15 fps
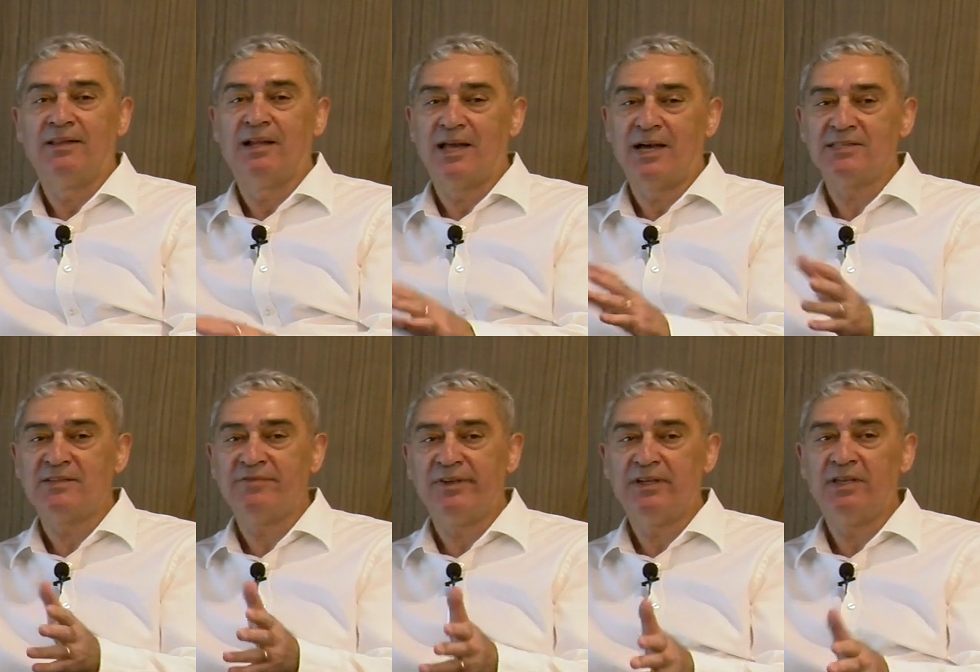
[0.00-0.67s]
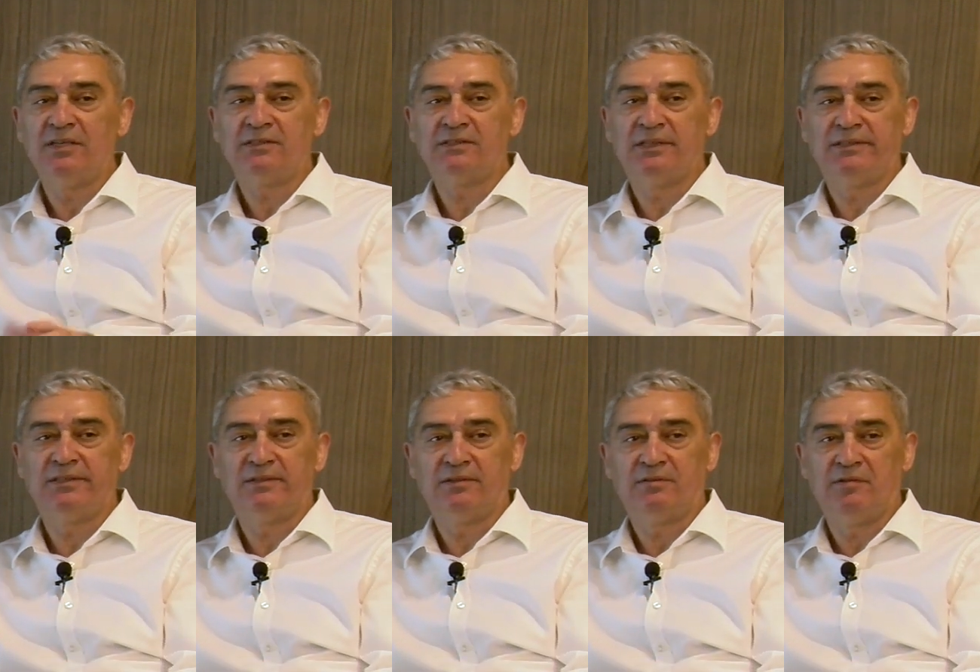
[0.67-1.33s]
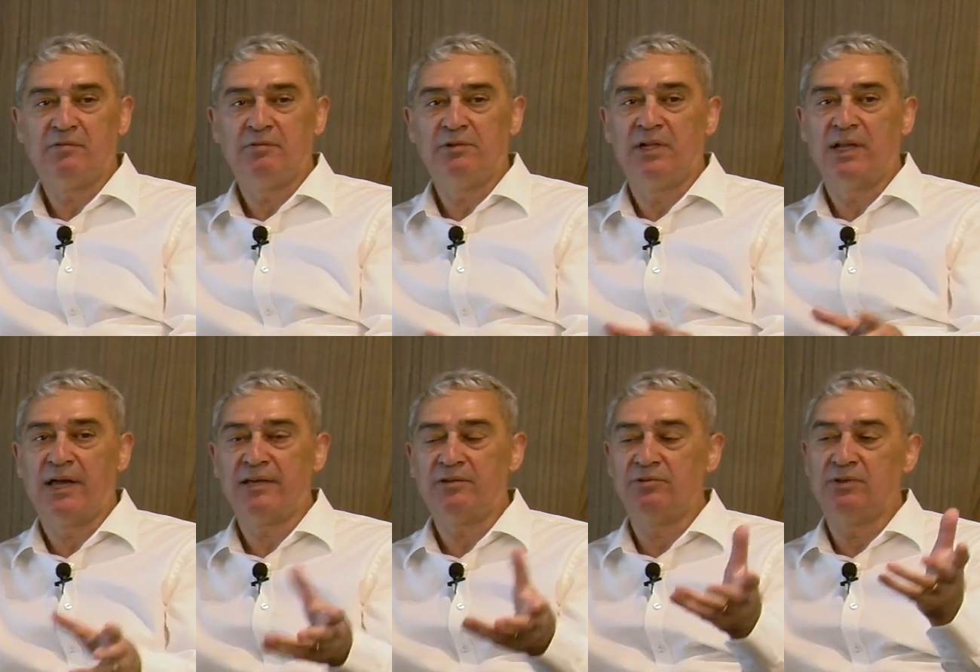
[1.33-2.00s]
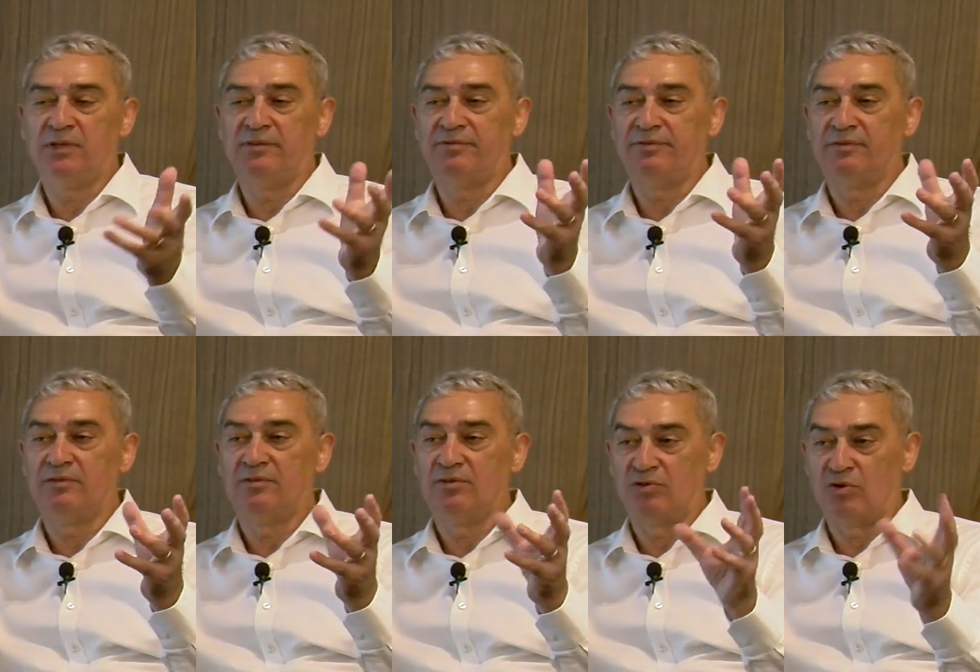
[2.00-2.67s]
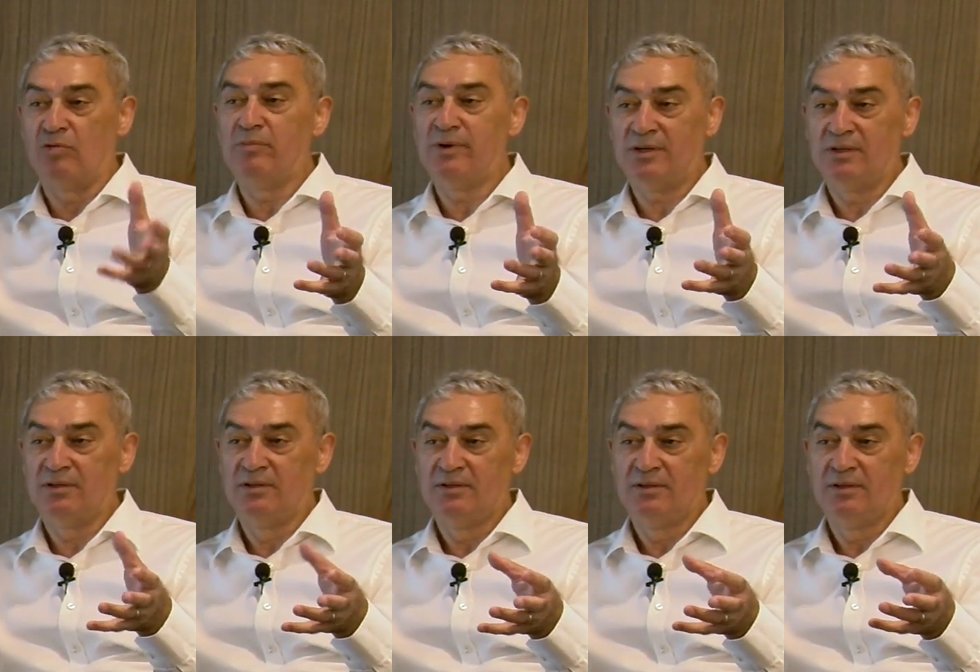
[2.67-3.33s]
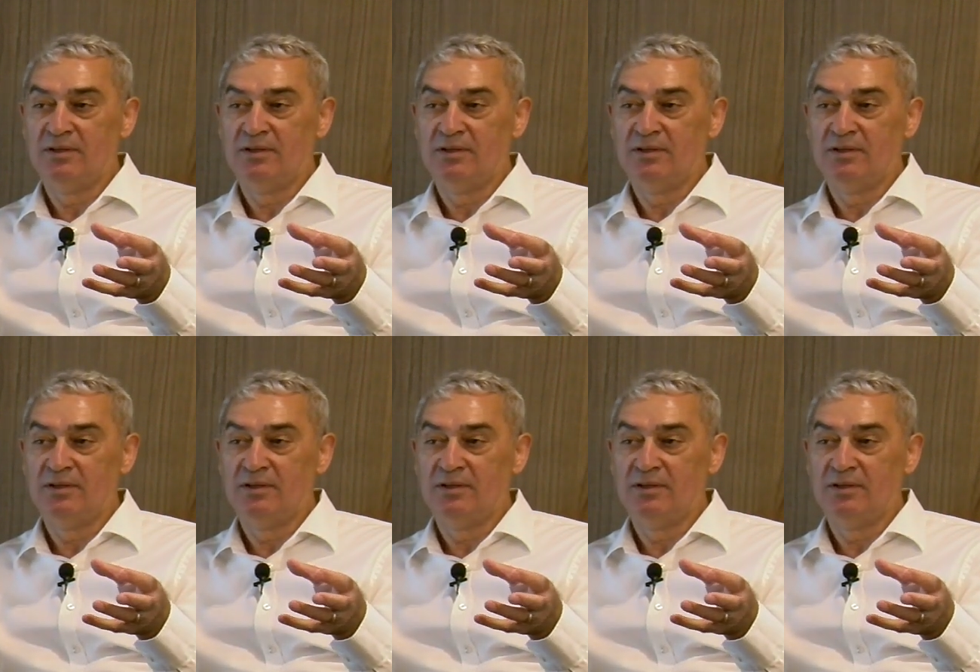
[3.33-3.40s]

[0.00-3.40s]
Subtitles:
And last thing is that we would like to have Roma